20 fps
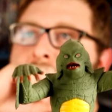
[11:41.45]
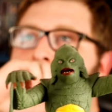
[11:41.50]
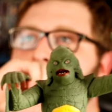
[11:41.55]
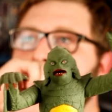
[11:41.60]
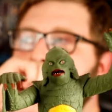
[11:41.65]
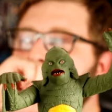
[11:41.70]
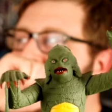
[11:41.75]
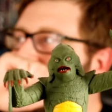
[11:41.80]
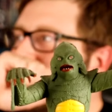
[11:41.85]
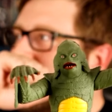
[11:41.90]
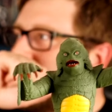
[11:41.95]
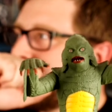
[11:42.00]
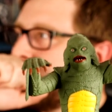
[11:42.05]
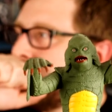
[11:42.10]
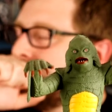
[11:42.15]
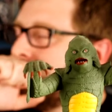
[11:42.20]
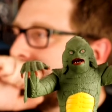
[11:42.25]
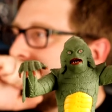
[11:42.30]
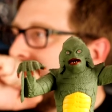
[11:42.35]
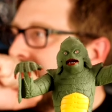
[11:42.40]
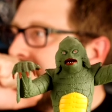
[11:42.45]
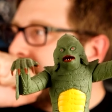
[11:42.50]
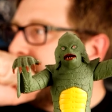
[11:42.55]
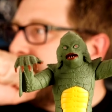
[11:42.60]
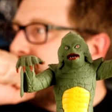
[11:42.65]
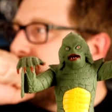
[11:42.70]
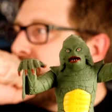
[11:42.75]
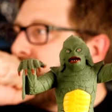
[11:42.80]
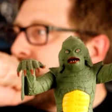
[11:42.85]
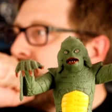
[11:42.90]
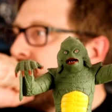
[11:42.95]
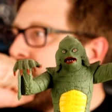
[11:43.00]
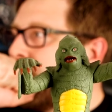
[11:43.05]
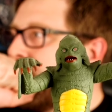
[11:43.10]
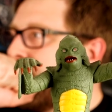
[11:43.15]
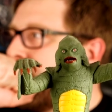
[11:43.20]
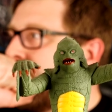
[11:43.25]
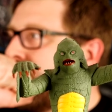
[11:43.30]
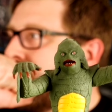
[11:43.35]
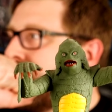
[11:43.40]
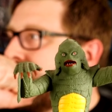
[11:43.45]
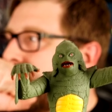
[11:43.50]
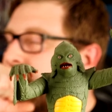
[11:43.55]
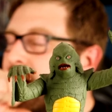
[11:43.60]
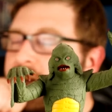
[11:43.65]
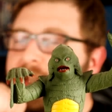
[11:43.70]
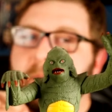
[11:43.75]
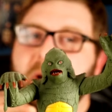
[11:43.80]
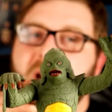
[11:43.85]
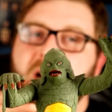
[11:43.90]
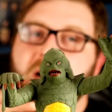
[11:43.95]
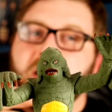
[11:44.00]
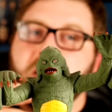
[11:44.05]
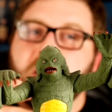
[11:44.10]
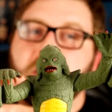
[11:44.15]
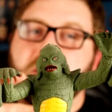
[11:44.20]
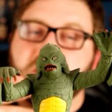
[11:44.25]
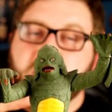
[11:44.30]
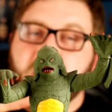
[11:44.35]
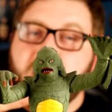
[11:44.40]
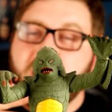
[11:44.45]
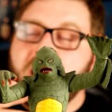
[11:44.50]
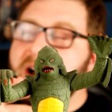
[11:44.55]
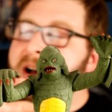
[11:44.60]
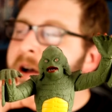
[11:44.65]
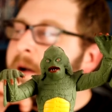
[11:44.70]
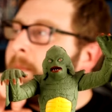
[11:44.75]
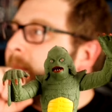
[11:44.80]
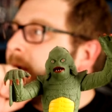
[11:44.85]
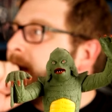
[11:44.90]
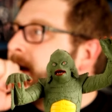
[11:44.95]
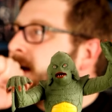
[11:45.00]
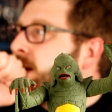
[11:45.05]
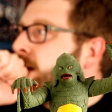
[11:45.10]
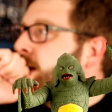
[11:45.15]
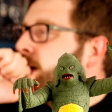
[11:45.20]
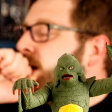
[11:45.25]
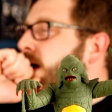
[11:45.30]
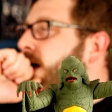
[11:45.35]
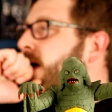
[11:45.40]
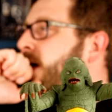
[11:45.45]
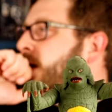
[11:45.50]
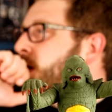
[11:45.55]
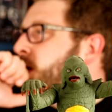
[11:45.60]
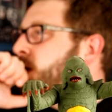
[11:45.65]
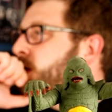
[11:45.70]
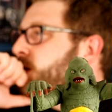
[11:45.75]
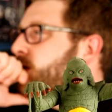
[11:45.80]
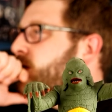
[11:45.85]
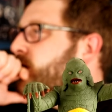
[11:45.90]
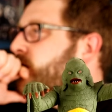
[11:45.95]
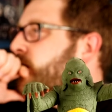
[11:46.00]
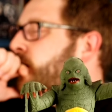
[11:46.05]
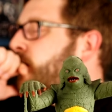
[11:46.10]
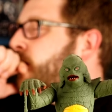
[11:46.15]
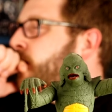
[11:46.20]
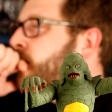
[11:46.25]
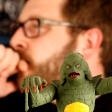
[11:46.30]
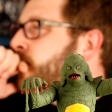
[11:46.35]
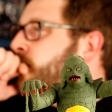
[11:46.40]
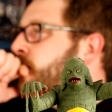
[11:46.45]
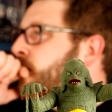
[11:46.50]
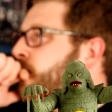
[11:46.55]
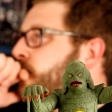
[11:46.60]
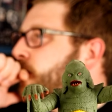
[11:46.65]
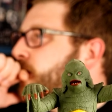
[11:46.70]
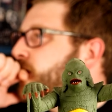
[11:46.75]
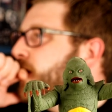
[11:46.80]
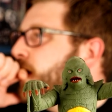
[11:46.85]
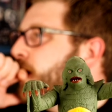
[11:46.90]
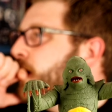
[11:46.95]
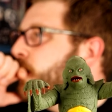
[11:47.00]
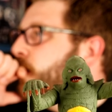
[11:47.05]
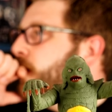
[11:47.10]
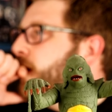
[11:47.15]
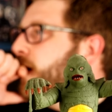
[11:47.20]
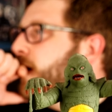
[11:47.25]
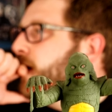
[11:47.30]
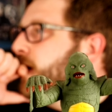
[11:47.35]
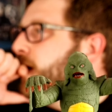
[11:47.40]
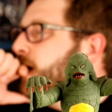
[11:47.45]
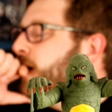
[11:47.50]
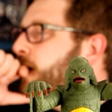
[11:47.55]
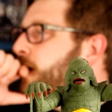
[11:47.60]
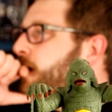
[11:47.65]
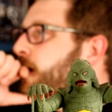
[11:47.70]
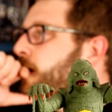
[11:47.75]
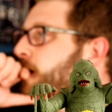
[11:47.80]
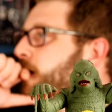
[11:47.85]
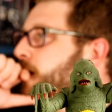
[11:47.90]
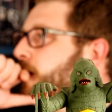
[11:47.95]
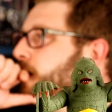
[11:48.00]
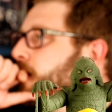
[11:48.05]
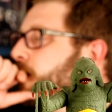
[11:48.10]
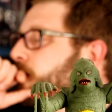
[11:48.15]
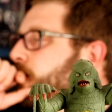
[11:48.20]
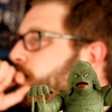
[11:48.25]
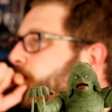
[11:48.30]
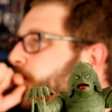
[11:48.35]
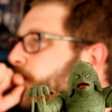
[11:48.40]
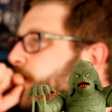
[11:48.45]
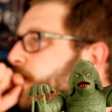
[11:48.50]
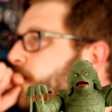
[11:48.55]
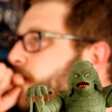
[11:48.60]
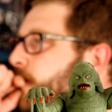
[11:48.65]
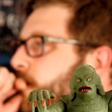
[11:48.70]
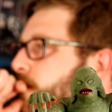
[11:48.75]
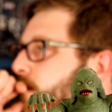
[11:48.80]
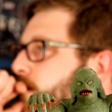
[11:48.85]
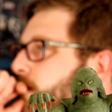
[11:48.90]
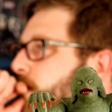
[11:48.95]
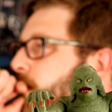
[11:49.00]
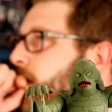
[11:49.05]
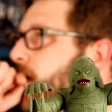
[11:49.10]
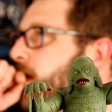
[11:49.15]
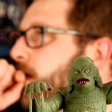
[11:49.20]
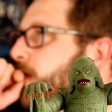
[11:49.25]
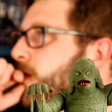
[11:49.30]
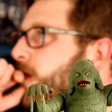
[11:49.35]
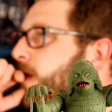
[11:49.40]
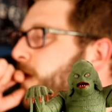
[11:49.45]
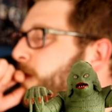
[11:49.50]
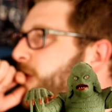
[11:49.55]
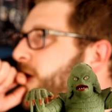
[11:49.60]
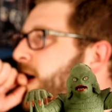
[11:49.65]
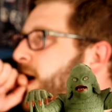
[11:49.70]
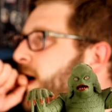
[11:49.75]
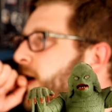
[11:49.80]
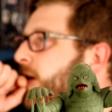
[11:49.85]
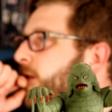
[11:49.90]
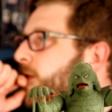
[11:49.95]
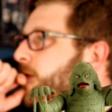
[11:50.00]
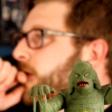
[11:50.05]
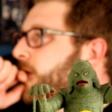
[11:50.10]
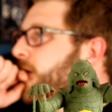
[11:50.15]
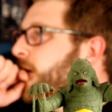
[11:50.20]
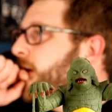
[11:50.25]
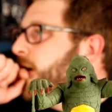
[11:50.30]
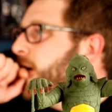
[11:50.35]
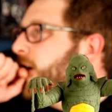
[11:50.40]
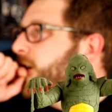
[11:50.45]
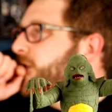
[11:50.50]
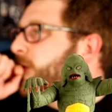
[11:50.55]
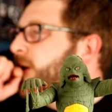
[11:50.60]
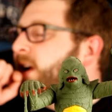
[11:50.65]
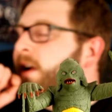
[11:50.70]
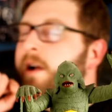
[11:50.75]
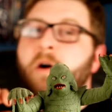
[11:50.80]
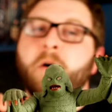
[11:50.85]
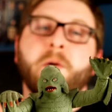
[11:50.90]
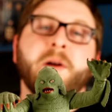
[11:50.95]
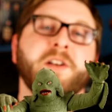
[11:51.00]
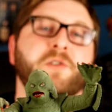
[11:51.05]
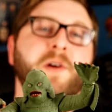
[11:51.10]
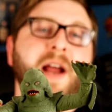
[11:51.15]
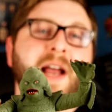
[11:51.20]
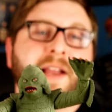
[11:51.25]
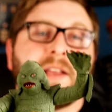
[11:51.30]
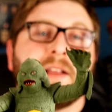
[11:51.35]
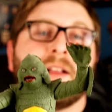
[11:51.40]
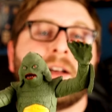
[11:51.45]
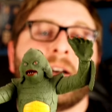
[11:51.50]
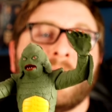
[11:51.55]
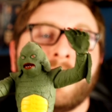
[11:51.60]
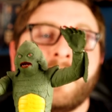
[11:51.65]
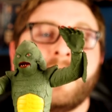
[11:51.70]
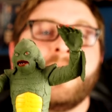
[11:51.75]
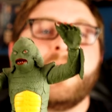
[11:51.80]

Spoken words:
I'm also looking for the Hunchback of Notre Dame, and also, what's the other one I need for Bride? Hunchback, oh, and Dracula.